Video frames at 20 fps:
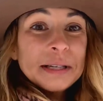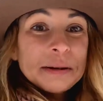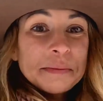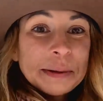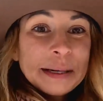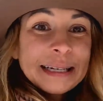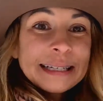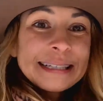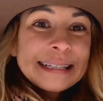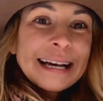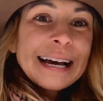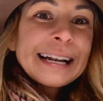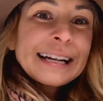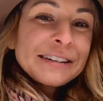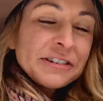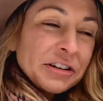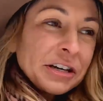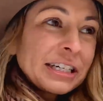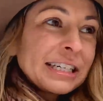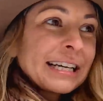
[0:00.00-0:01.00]
slipping and
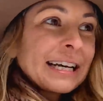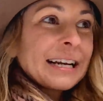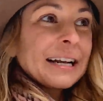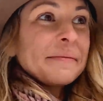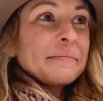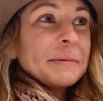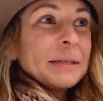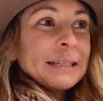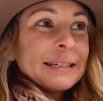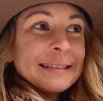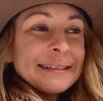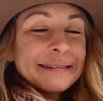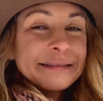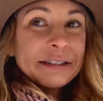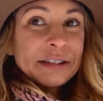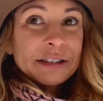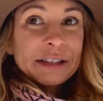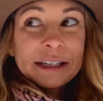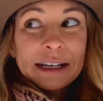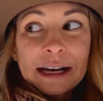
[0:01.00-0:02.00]
sliding trying to get up this
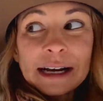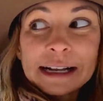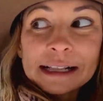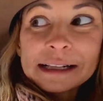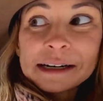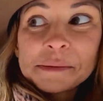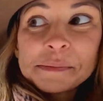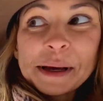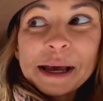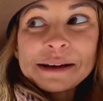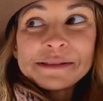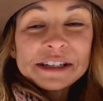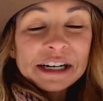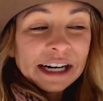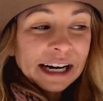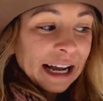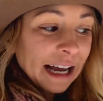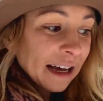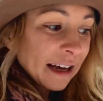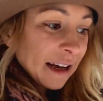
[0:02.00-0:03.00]
just kind of little paved
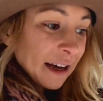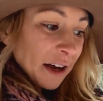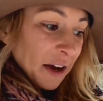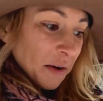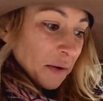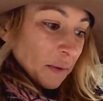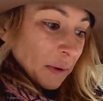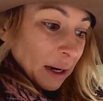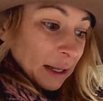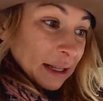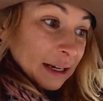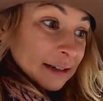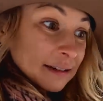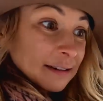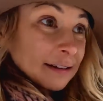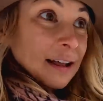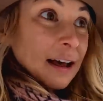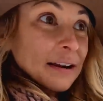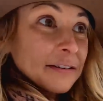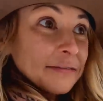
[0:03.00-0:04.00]
area where there's
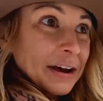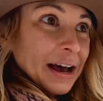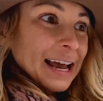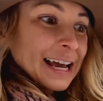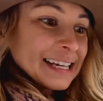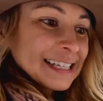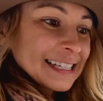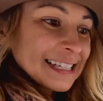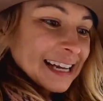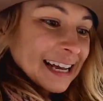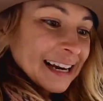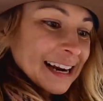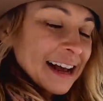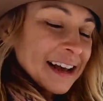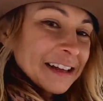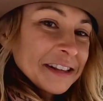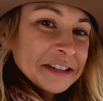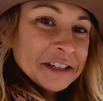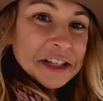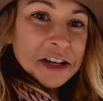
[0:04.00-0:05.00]
a lot of ice,
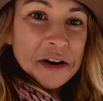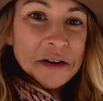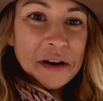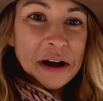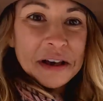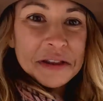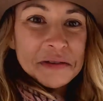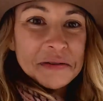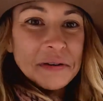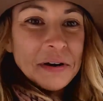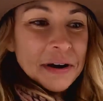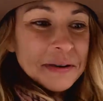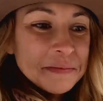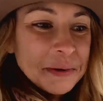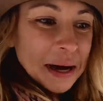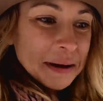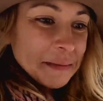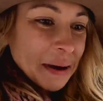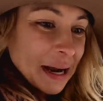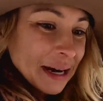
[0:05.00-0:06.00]
and so I threw on
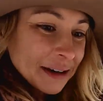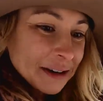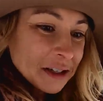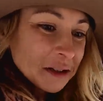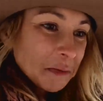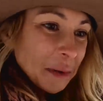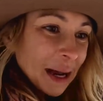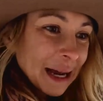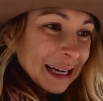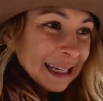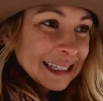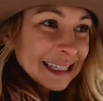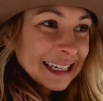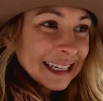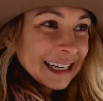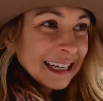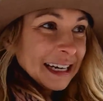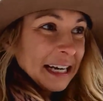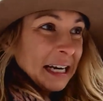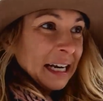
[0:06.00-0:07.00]
my micro spikes,
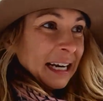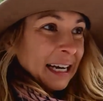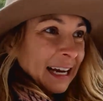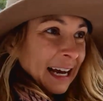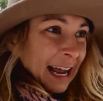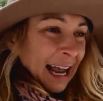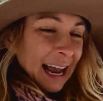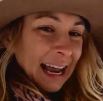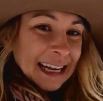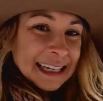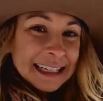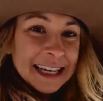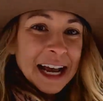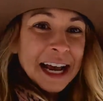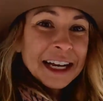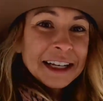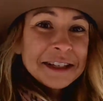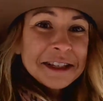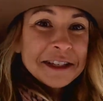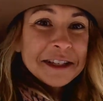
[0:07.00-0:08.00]
and
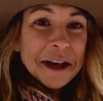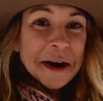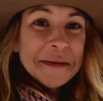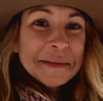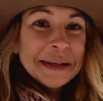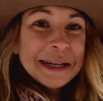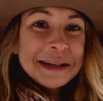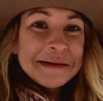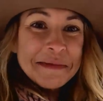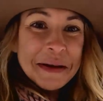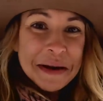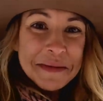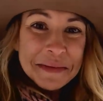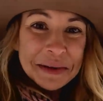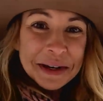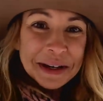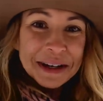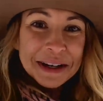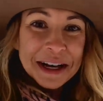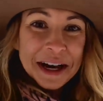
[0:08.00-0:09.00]
so many
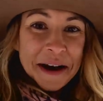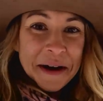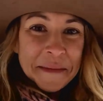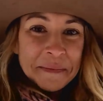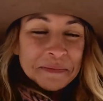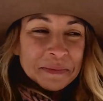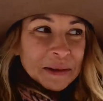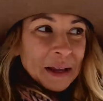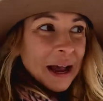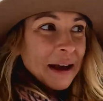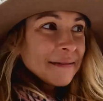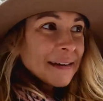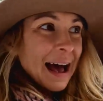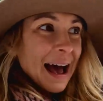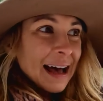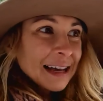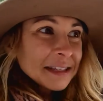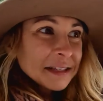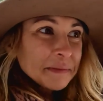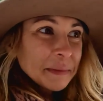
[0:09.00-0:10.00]
people have
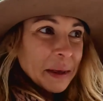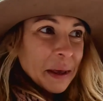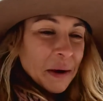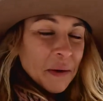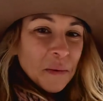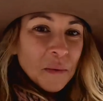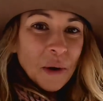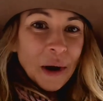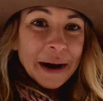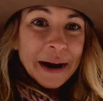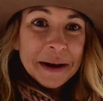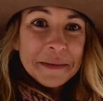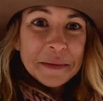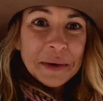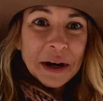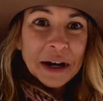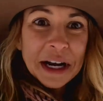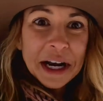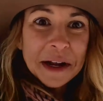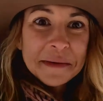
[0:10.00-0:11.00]
asked me what I'm
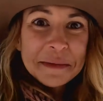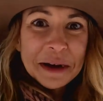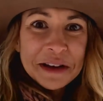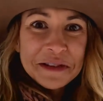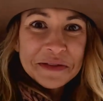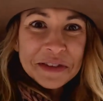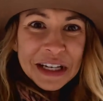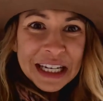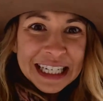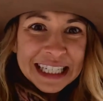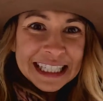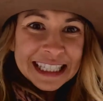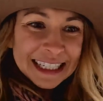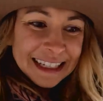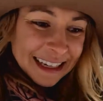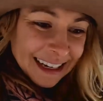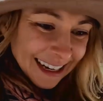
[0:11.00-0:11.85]
wearing on my feet.